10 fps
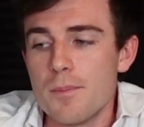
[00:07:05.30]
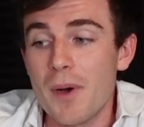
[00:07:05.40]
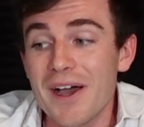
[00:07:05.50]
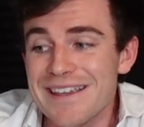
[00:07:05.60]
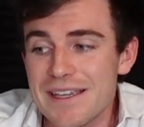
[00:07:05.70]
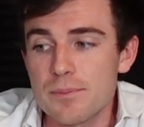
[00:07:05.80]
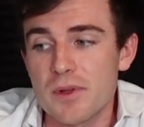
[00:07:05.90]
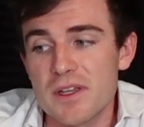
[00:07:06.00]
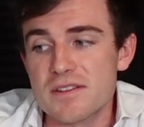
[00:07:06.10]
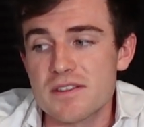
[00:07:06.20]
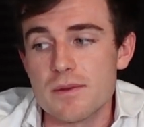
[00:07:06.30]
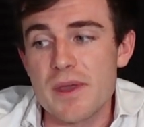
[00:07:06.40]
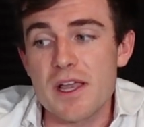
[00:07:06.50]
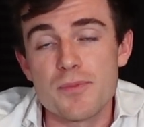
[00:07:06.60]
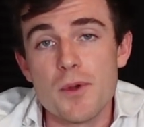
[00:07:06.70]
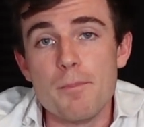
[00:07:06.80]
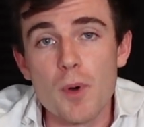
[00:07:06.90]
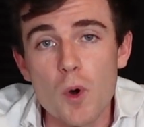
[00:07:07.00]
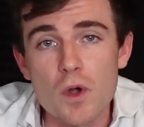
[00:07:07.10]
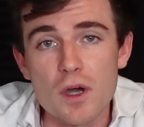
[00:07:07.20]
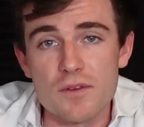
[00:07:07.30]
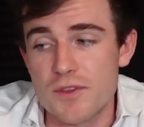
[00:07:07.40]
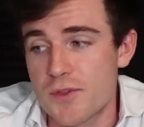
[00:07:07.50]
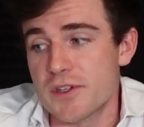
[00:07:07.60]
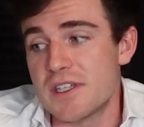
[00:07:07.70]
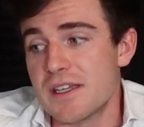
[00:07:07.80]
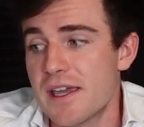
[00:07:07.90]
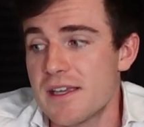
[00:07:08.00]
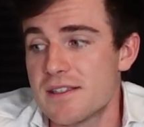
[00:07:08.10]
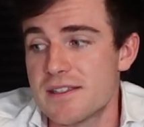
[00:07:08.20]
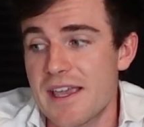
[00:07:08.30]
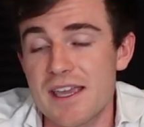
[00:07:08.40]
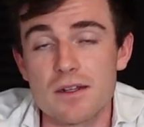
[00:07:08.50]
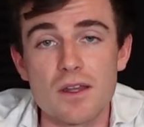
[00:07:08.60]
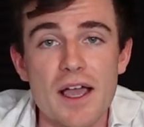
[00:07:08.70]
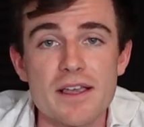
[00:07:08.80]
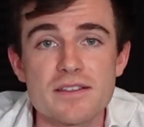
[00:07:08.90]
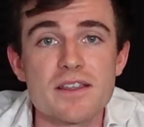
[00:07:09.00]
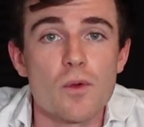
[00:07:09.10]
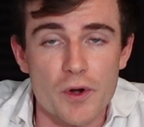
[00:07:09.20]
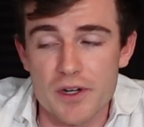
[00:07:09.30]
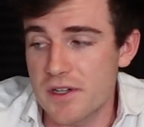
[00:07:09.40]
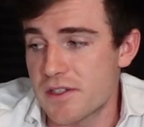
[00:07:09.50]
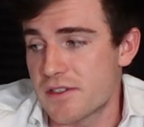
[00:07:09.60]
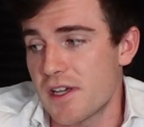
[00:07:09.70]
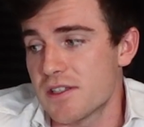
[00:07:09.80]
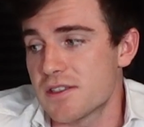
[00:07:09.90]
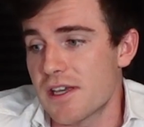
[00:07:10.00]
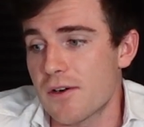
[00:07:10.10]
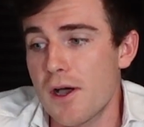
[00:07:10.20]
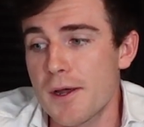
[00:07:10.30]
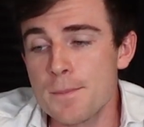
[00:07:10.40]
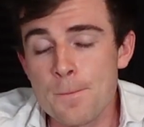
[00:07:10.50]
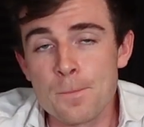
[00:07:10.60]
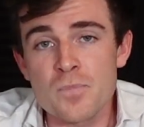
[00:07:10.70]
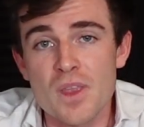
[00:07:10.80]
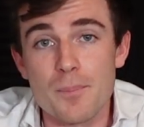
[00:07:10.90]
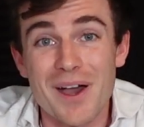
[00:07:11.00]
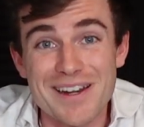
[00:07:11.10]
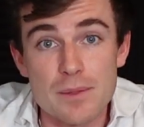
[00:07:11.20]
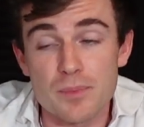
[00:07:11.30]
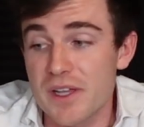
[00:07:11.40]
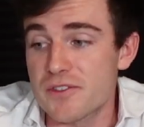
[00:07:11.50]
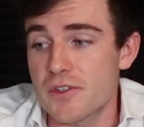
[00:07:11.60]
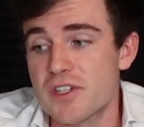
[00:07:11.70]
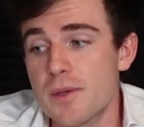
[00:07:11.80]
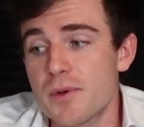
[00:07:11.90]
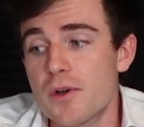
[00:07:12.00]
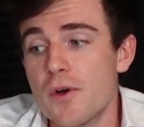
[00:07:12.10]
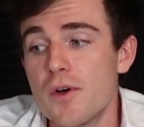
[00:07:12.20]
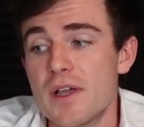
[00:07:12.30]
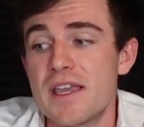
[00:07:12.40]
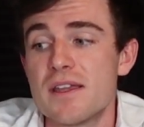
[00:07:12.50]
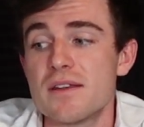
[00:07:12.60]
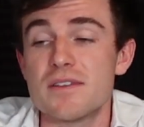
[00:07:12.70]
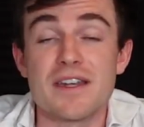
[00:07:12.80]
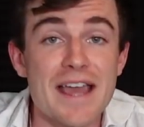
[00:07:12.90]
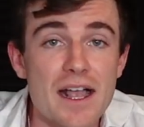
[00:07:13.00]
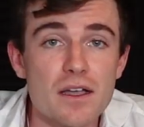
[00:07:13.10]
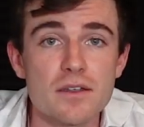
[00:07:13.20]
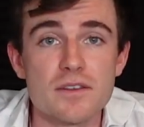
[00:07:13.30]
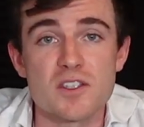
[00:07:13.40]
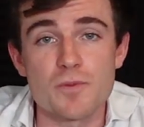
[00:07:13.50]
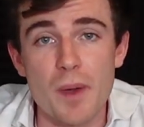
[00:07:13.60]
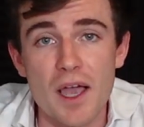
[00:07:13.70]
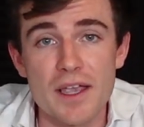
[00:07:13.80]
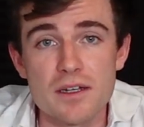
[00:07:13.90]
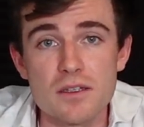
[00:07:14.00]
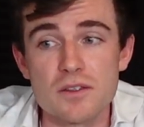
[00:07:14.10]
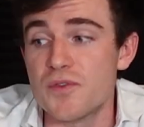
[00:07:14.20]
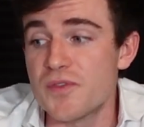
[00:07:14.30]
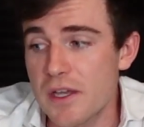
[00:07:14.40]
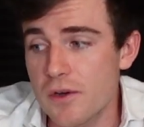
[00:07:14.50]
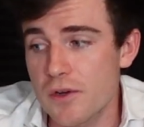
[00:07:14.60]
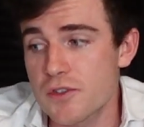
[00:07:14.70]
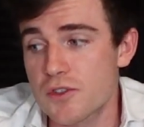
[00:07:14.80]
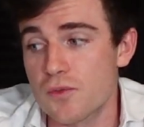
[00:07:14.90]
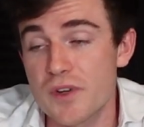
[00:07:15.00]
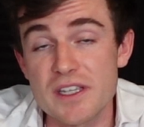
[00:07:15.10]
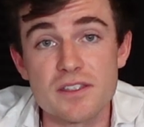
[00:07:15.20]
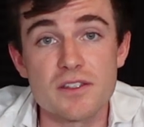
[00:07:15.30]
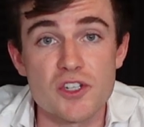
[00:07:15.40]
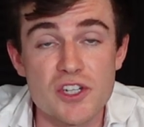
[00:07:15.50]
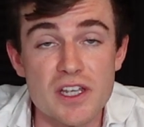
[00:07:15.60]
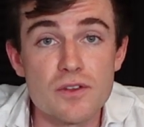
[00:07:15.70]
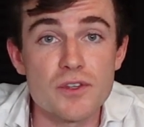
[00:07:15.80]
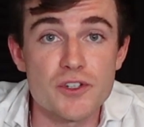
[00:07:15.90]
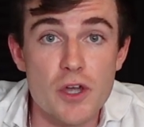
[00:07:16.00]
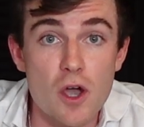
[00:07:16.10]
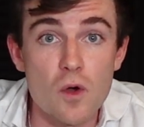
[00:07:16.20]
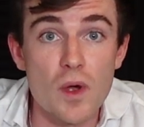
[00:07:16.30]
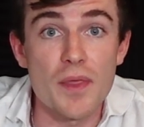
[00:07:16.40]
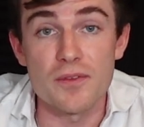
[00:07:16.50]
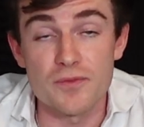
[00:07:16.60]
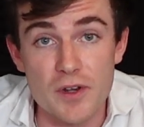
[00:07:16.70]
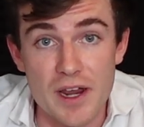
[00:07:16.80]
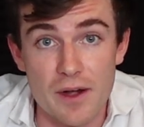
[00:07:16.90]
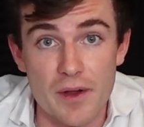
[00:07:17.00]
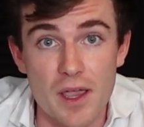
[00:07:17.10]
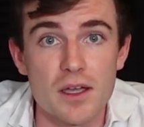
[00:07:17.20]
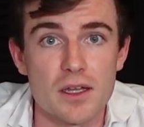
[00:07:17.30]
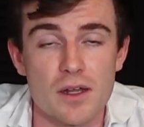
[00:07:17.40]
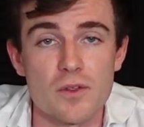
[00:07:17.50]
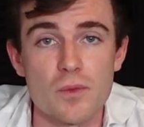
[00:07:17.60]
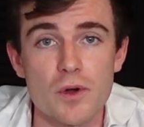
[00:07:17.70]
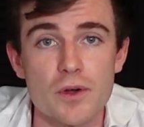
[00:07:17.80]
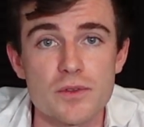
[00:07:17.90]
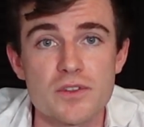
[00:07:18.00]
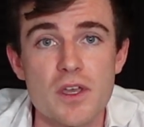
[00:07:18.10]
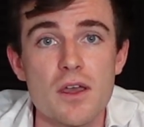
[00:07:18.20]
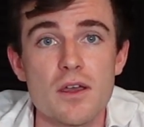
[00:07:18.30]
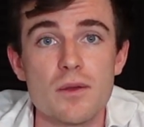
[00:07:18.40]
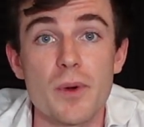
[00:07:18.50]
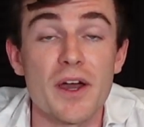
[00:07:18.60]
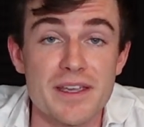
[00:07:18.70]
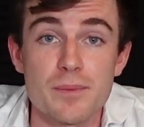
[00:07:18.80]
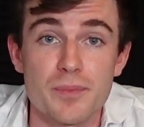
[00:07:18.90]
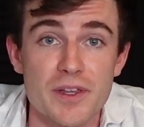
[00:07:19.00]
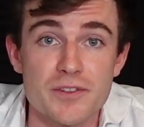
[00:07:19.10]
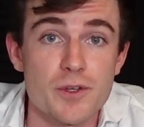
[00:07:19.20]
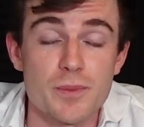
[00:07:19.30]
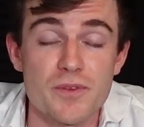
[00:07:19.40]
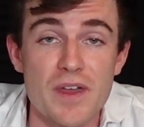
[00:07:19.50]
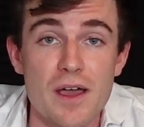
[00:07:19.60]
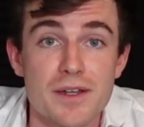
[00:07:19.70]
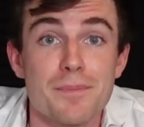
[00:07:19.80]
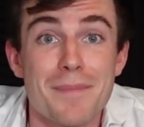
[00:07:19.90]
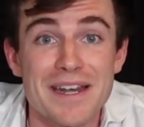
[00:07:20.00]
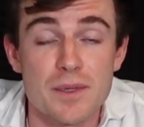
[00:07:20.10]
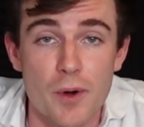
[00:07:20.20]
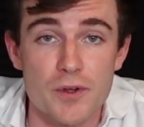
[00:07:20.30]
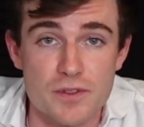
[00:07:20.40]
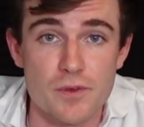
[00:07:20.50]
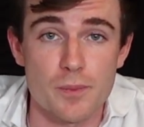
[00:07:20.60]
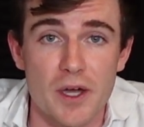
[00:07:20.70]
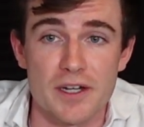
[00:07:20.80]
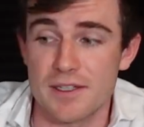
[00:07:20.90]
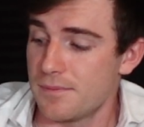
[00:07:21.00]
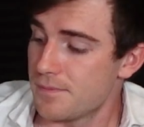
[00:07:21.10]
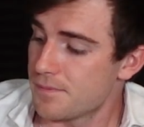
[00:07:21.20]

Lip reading: Body implants make up the bulk of the 13 cases analyzed that we're going to discuss later on. Body implants are typical in the neck, the spine, the fingers, the wrist, the shin, the toe, and the foot area. In other words, body implants could be found in many parts of your body.